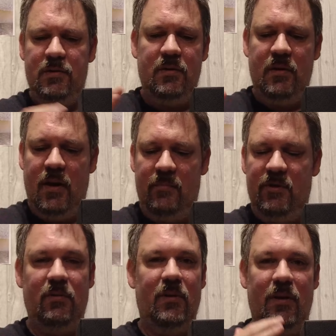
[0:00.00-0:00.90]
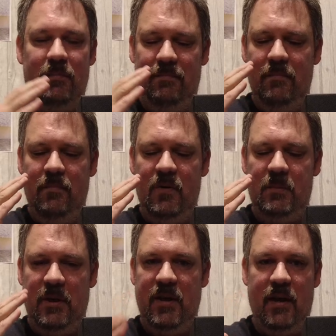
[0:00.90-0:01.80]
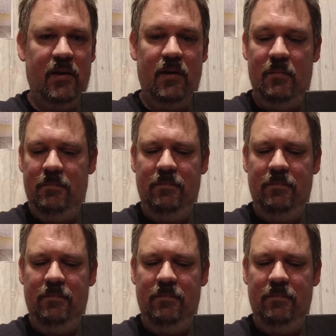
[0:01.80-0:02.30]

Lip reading: just an absolutely spectacular